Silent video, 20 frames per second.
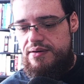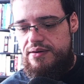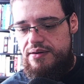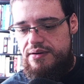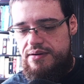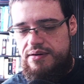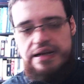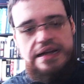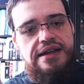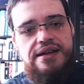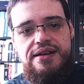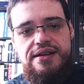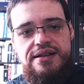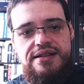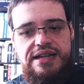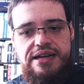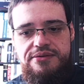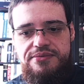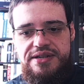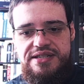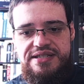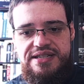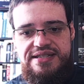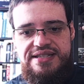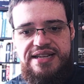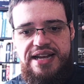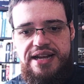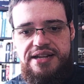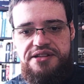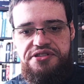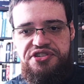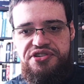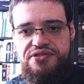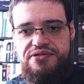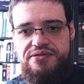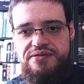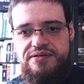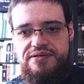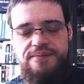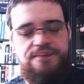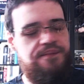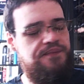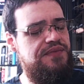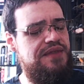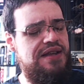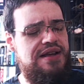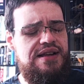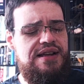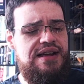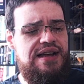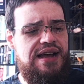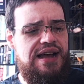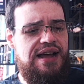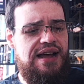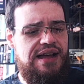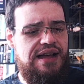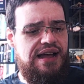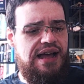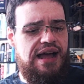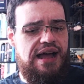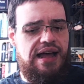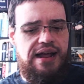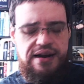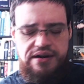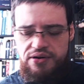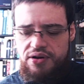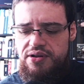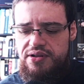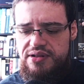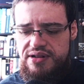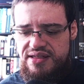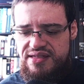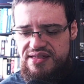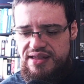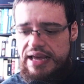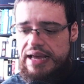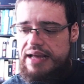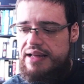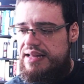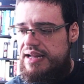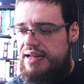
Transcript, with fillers: that was a sad joke. Uh, another thing